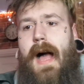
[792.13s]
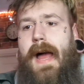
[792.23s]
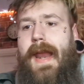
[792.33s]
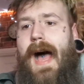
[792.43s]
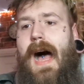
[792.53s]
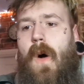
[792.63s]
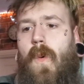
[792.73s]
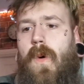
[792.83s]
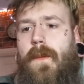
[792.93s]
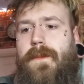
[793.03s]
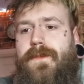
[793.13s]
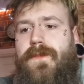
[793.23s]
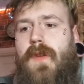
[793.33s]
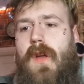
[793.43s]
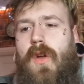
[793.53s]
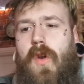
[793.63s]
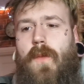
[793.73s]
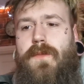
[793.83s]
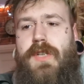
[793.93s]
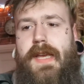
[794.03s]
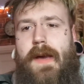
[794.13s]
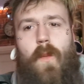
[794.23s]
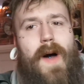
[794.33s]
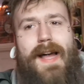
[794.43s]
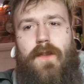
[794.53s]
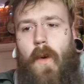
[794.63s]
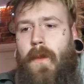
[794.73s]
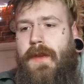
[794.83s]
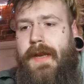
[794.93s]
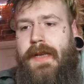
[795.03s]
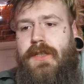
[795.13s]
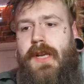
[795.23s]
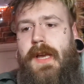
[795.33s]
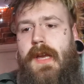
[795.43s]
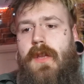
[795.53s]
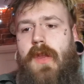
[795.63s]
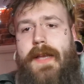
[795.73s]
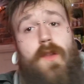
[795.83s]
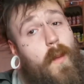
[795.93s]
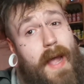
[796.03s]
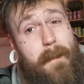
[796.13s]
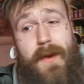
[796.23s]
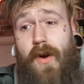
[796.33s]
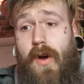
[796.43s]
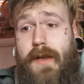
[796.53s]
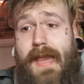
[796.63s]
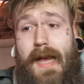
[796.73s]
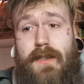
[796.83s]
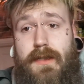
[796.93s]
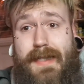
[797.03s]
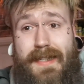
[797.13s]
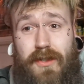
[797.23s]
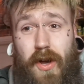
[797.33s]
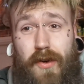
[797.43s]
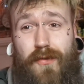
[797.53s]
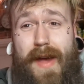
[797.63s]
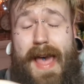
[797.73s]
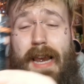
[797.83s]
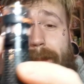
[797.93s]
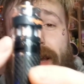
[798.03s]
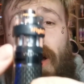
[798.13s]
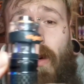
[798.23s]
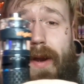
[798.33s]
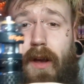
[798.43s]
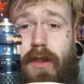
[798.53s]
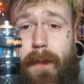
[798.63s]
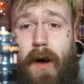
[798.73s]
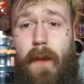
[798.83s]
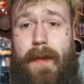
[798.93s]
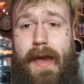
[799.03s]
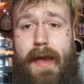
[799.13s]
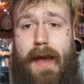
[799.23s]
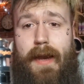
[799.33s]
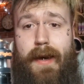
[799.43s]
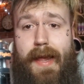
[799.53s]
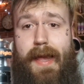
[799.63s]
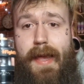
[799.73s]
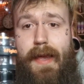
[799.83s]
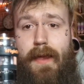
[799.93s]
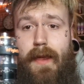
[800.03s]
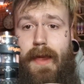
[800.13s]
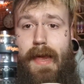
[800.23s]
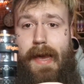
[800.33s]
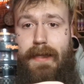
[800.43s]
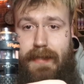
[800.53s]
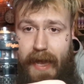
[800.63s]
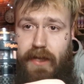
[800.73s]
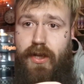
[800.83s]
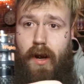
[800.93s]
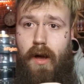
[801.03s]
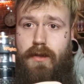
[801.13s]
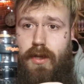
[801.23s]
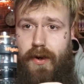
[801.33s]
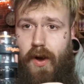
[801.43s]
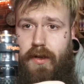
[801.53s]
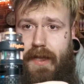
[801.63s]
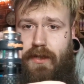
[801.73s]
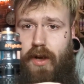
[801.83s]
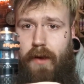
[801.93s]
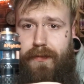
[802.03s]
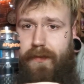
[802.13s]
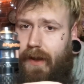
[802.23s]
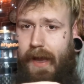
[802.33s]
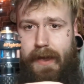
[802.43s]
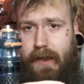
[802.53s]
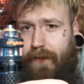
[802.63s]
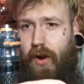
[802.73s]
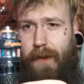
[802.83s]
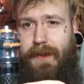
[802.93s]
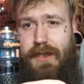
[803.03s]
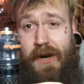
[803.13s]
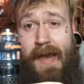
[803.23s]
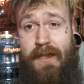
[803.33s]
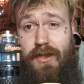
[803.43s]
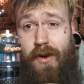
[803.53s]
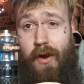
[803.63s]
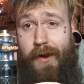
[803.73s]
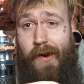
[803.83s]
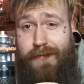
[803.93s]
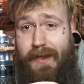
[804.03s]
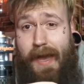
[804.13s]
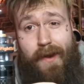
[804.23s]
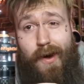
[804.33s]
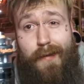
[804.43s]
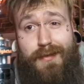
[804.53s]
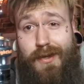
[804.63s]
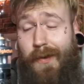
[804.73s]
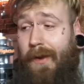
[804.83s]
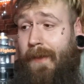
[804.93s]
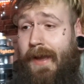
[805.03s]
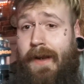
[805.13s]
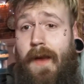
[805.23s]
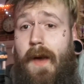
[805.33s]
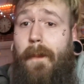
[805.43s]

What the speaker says: And how clumsy and wide open it is. Like, don't get me wrong, this has got a really big O-ring on the bottom here, and it takes a lot to knock this off. Like, you've got to be trying to knock it off to get it off, do you know what I mean?